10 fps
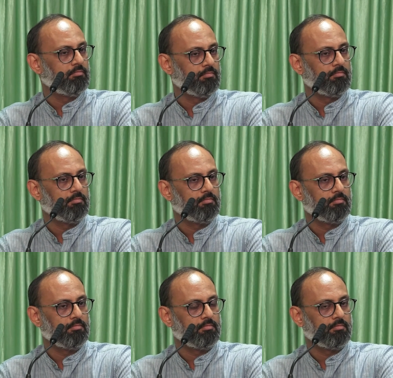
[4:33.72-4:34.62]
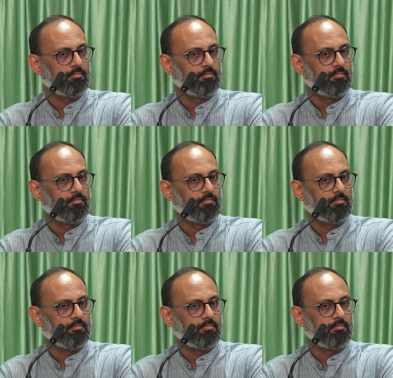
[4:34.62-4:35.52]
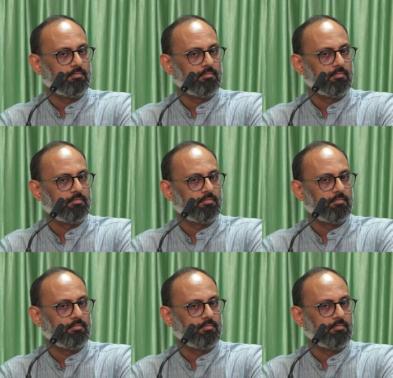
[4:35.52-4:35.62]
No one is speaking in this clip.